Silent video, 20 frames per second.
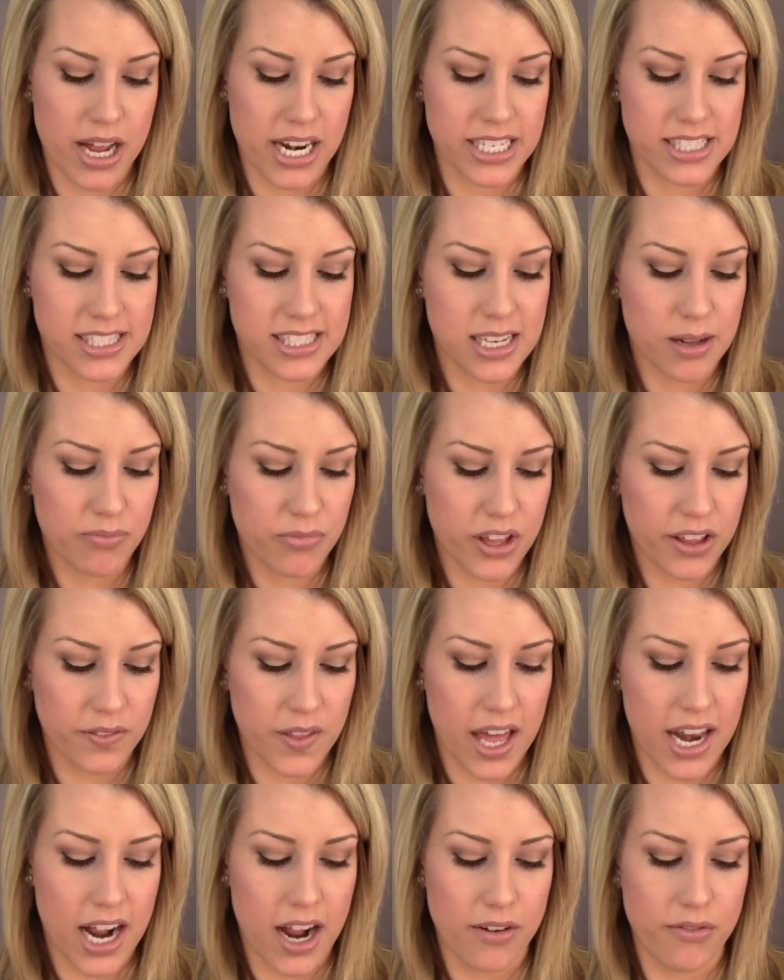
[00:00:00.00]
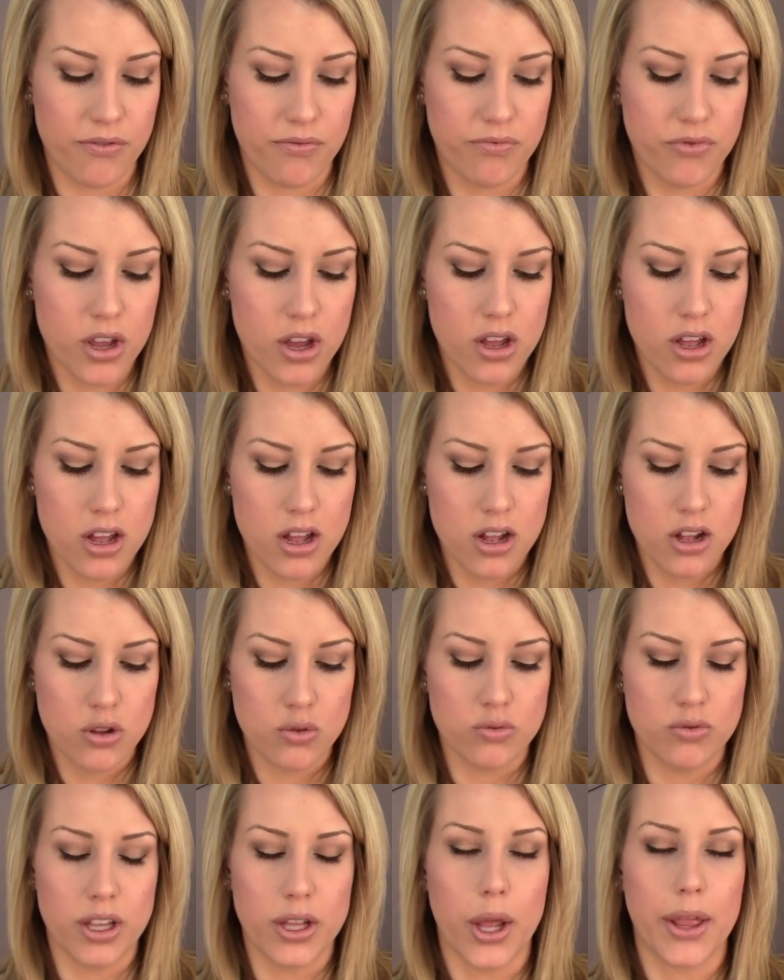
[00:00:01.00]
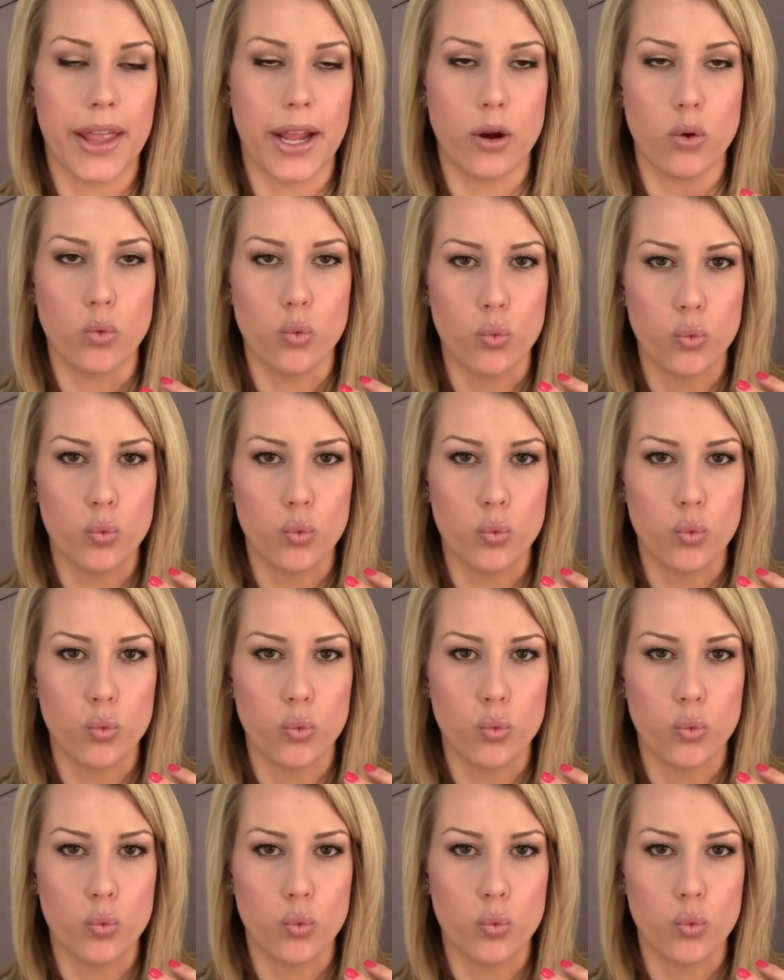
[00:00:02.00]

but it's something that I've like